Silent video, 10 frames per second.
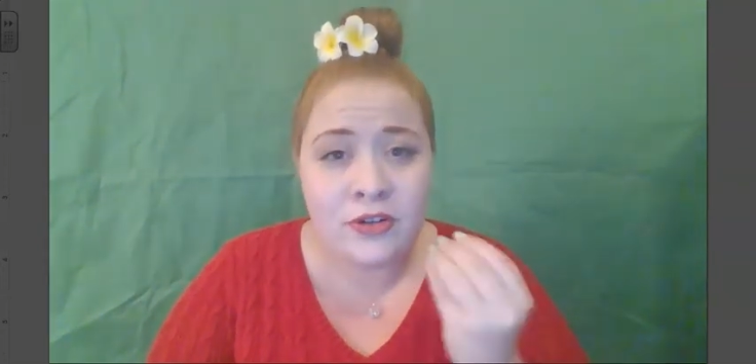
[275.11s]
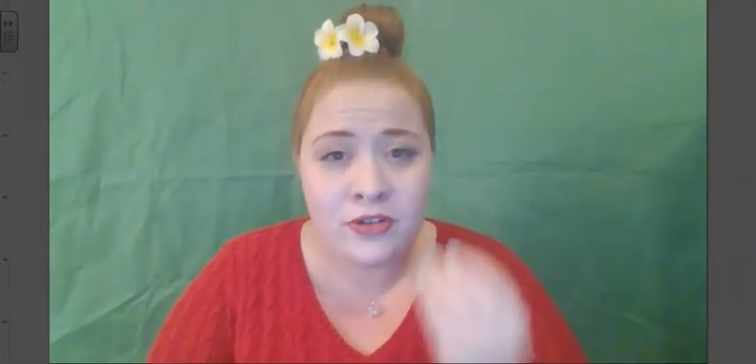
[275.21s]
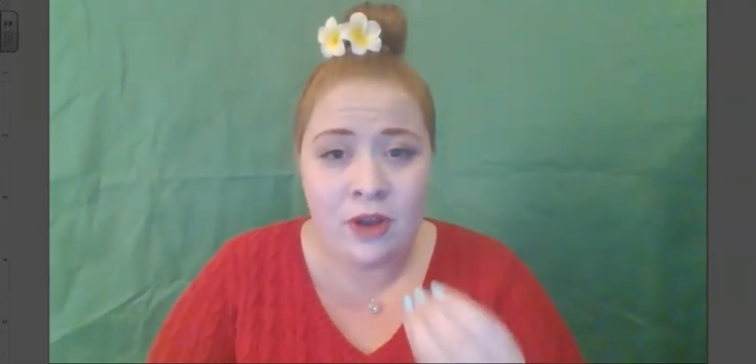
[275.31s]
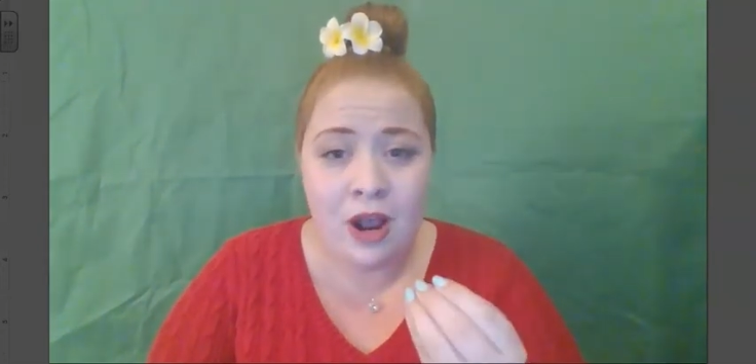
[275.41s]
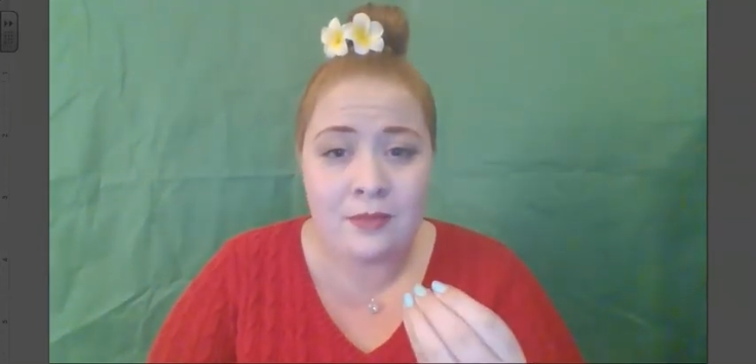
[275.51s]

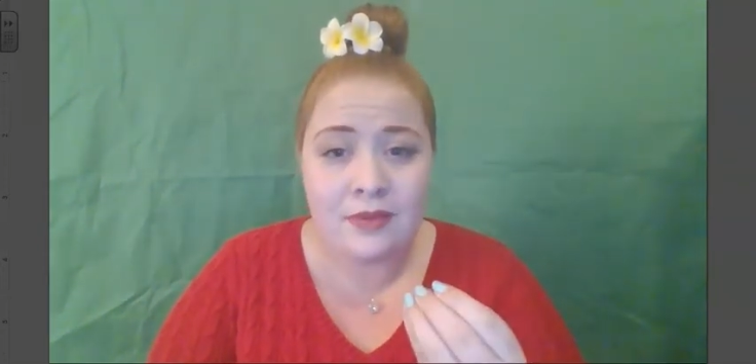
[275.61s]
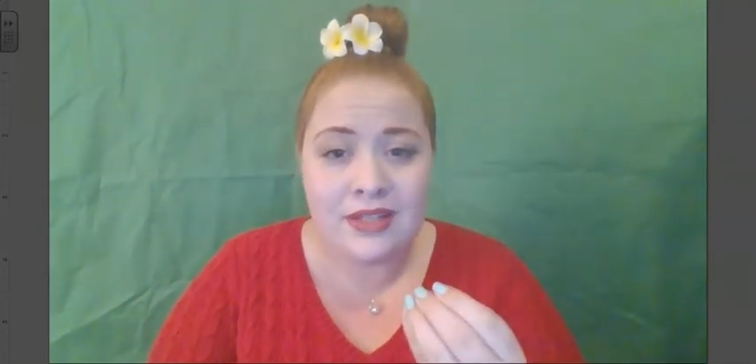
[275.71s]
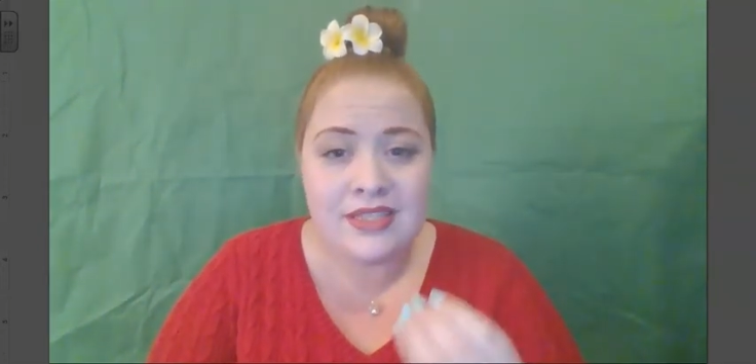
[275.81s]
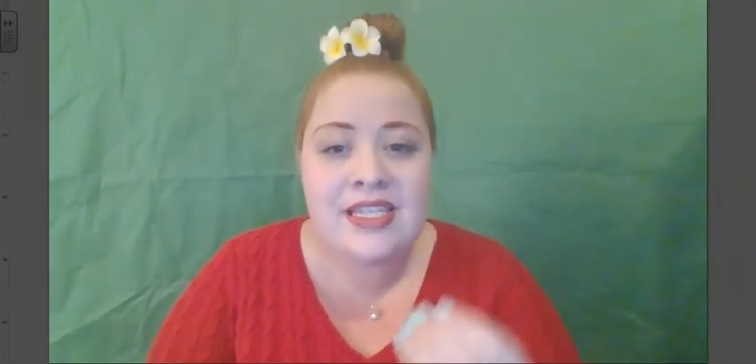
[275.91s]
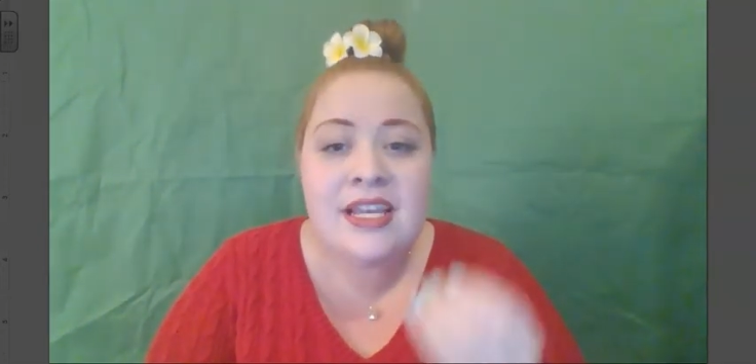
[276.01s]

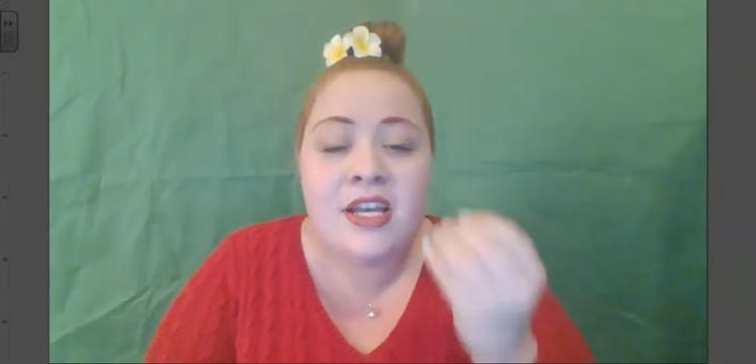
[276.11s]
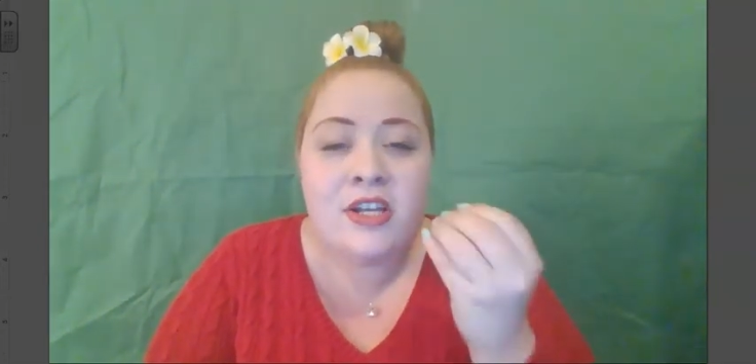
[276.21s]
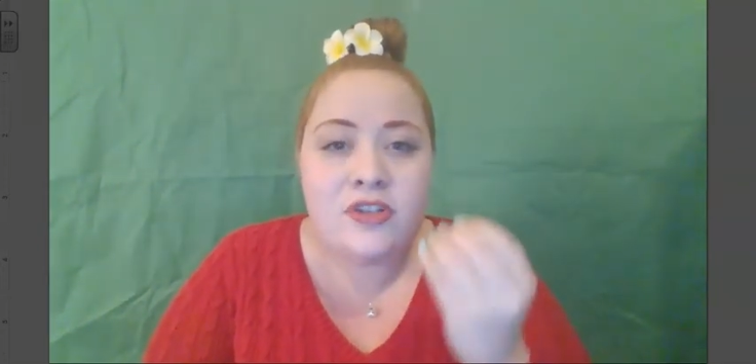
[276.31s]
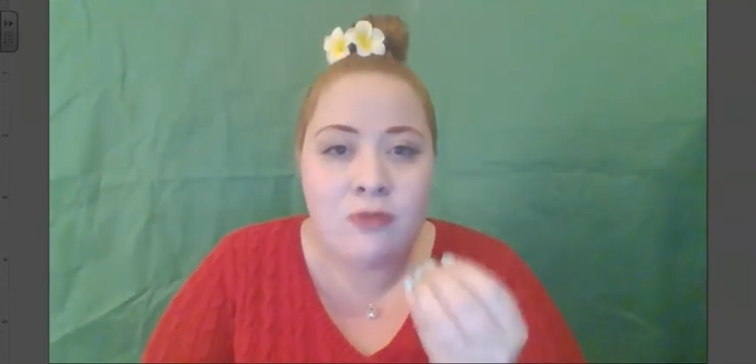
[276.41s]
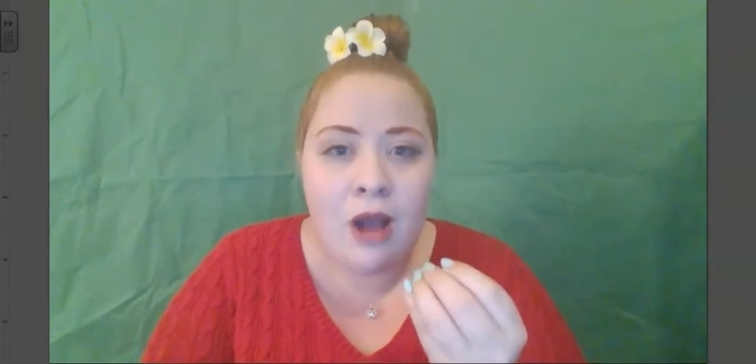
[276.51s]
droplets.
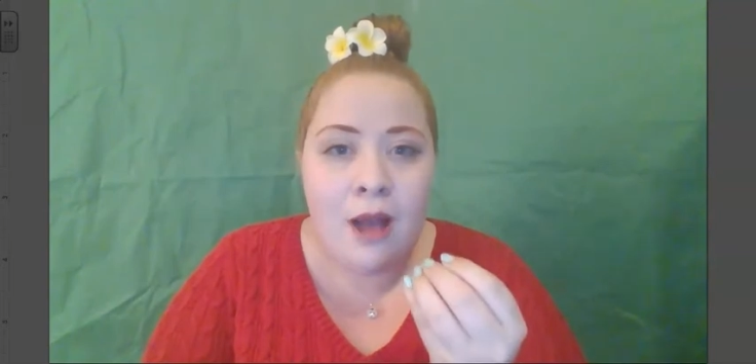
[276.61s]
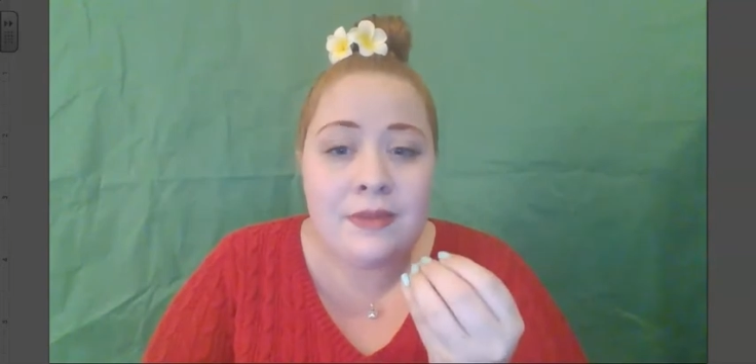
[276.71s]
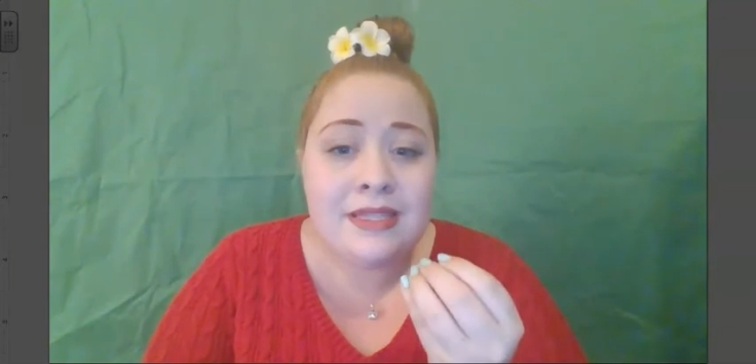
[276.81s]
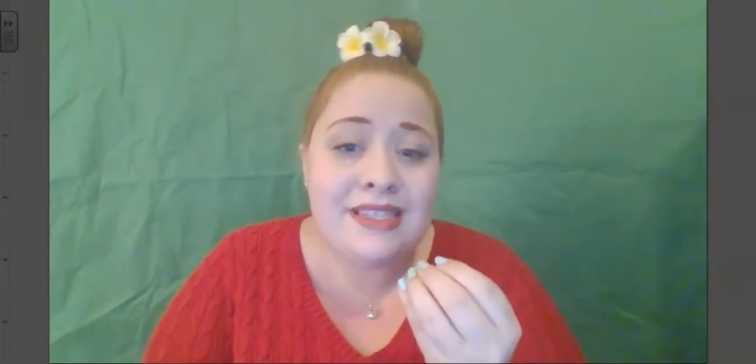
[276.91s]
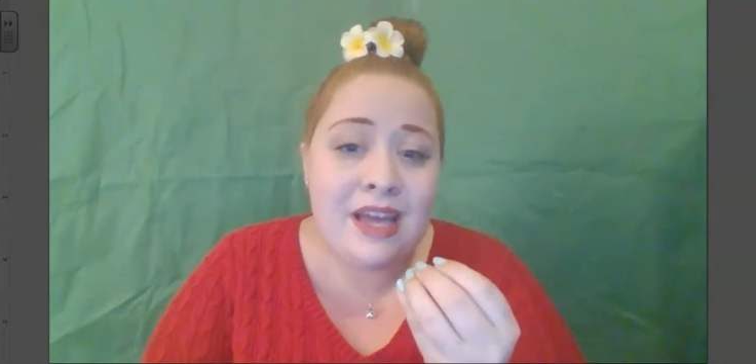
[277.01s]

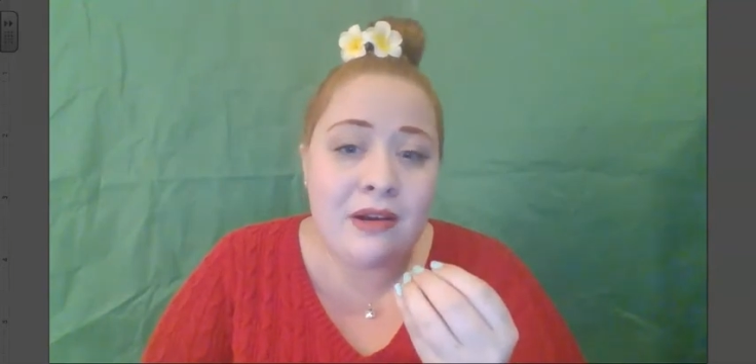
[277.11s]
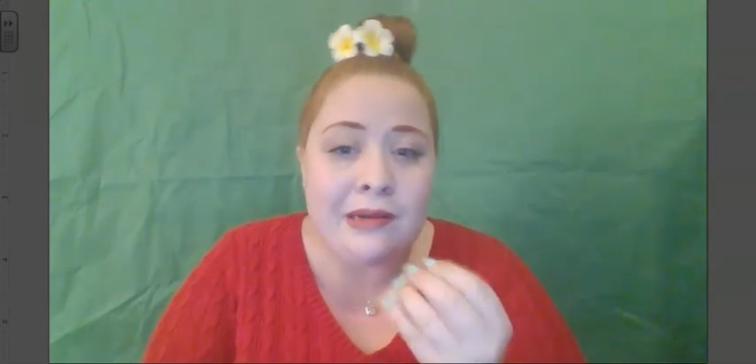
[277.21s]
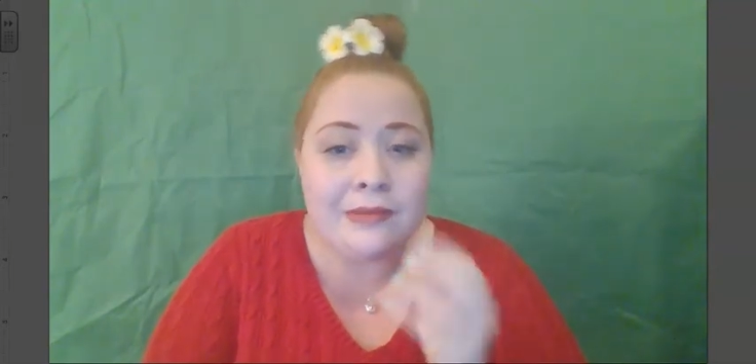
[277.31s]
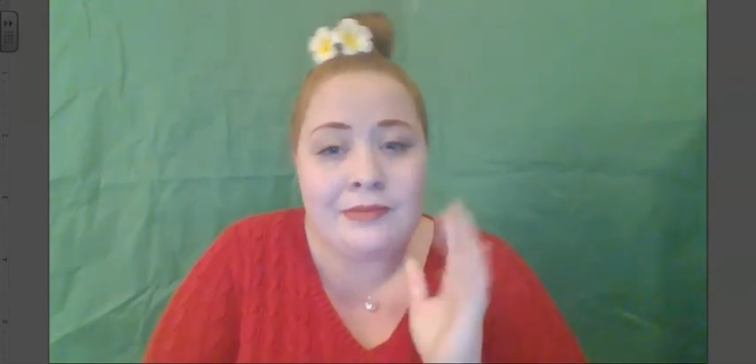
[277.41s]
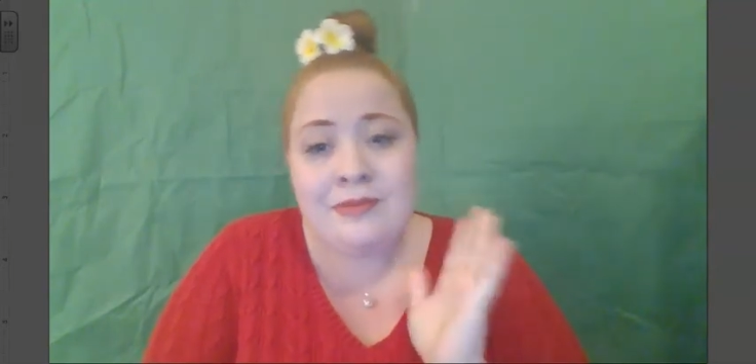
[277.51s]
Droplets that are